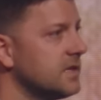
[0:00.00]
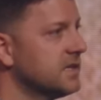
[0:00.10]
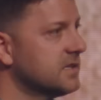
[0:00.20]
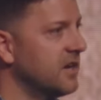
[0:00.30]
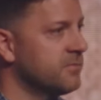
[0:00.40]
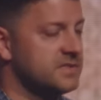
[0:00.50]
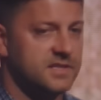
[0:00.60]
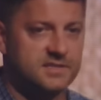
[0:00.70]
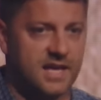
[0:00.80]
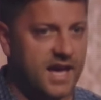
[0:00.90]
and the government
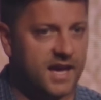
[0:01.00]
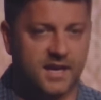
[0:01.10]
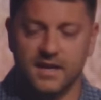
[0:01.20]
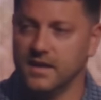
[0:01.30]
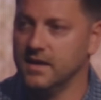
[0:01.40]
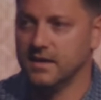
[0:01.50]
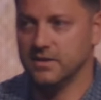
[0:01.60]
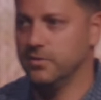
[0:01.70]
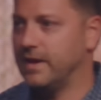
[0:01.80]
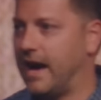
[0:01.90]
says that, hey,
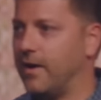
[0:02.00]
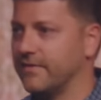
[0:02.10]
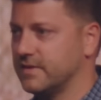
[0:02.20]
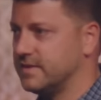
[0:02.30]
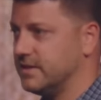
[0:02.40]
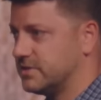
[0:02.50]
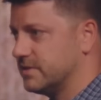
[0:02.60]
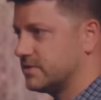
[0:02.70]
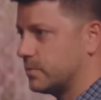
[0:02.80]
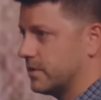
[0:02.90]
you now have to teach
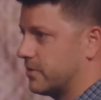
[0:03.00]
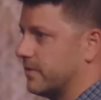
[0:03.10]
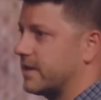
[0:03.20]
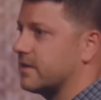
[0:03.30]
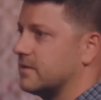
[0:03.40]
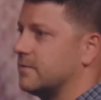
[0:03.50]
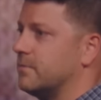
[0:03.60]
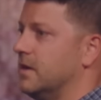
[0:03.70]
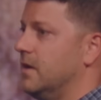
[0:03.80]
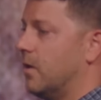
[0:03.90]
this sort of
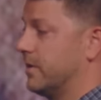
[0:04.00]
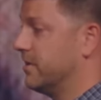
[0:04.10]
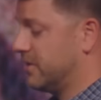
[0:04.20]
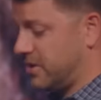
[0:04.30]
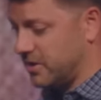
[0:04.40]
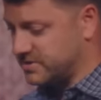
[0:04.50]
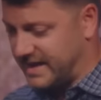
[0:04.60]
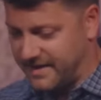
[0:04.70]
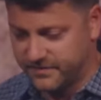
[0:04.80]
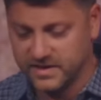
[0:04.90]
curriculum, or you're encouraged to
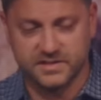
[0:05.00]
have these